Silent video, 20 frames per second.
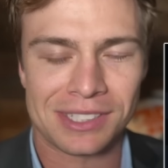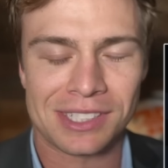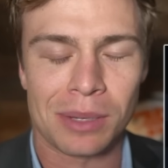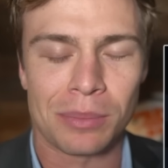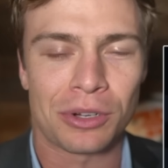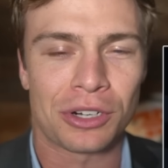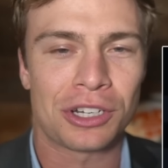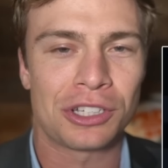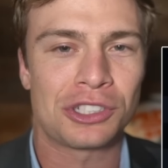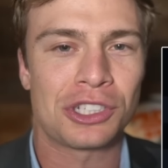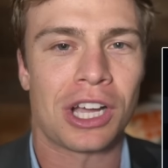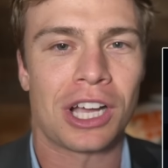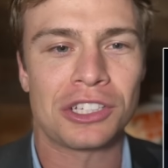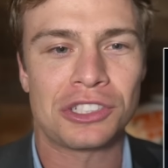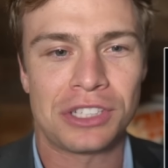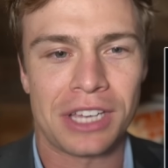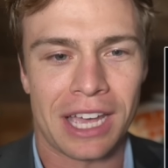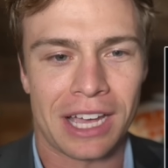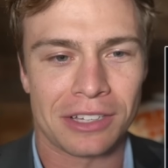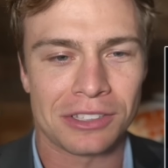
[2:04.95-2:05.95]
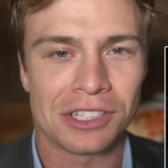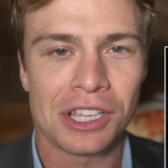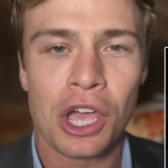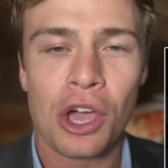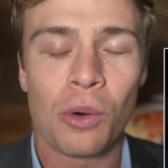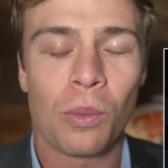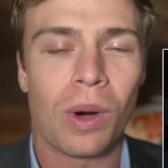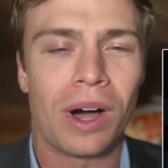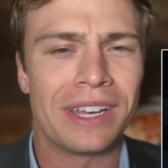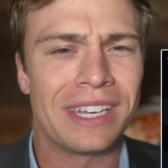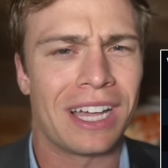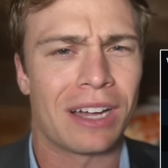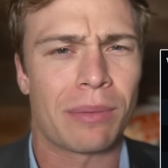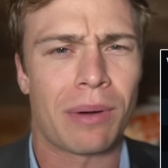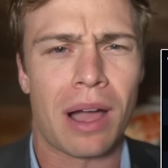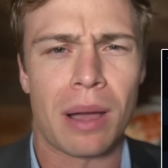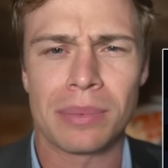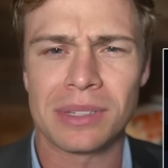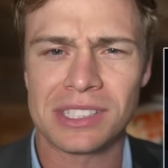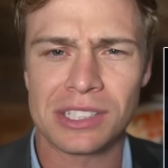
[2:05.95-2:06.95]
Similar to Josh Downs, Wandale
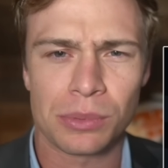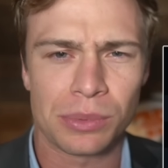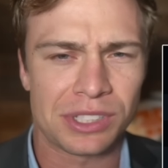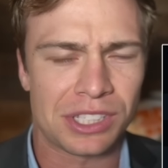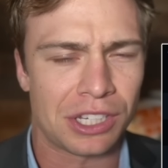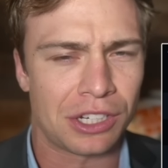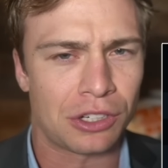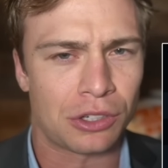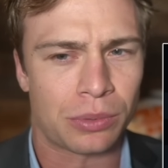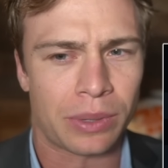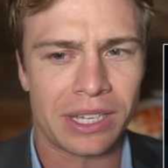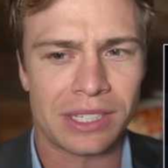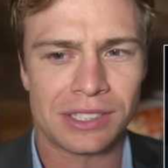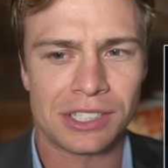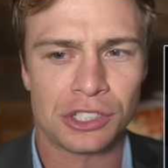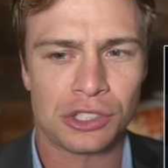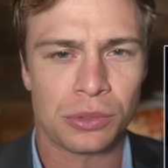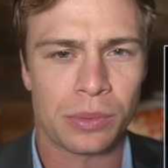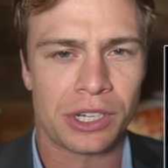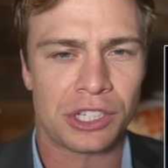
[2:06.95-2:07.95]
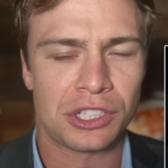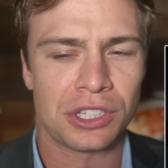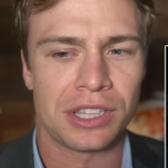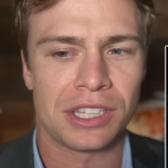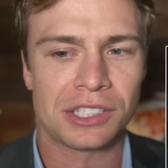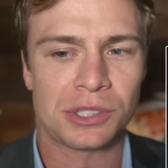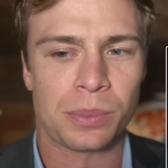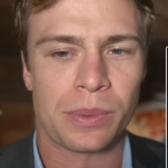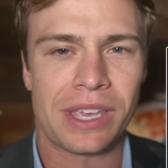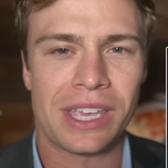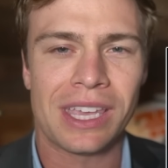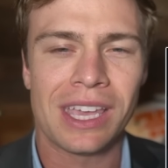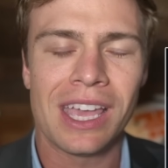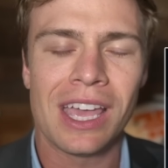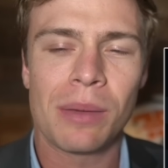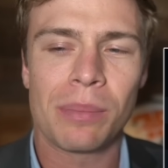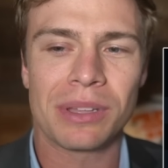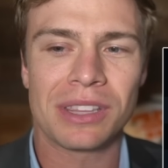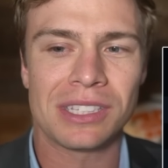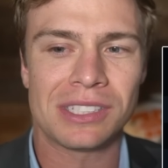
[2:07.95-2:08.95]
Robinson was in a great situation this week,
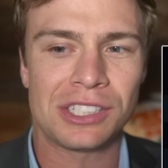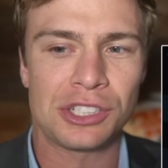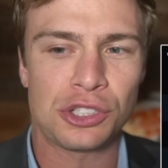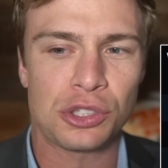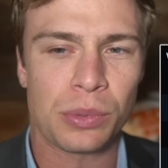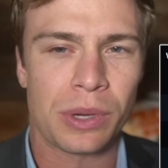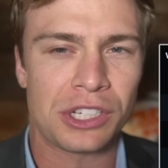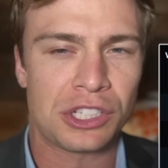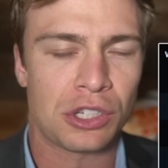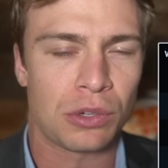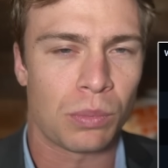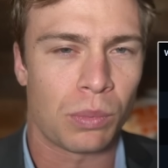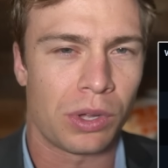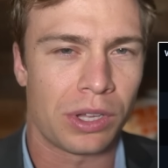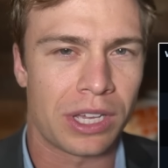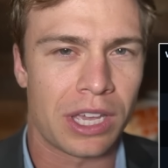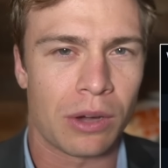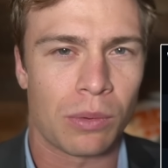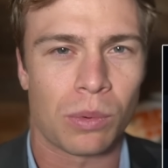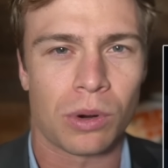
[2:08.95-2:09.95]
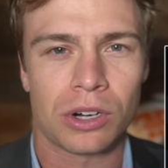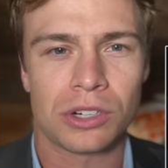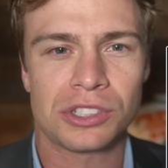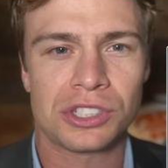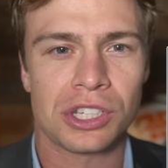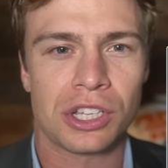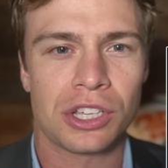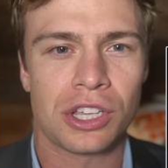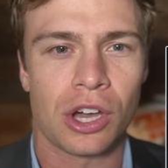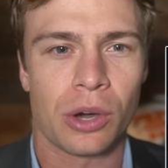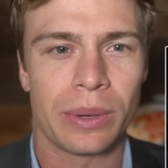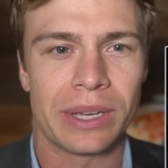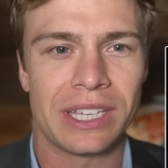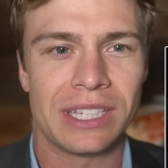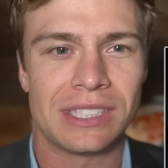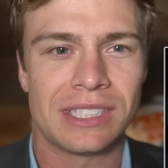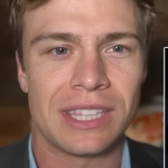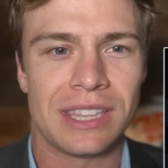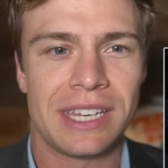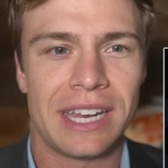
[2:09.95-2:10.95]
but the situation will get worse going
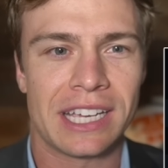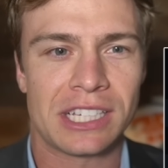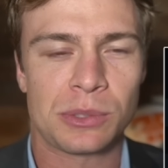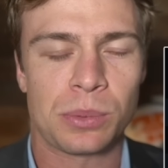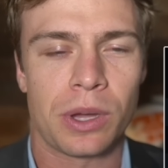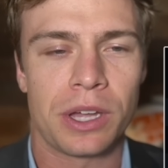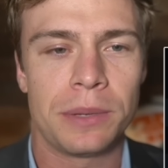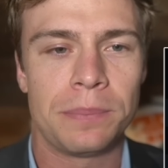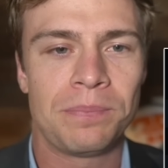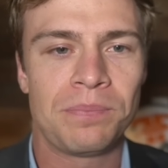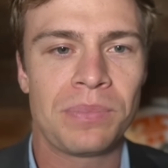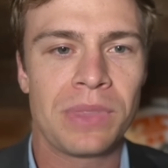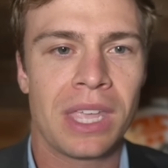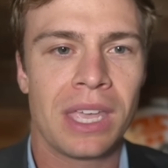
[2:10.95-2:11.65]
into the next one.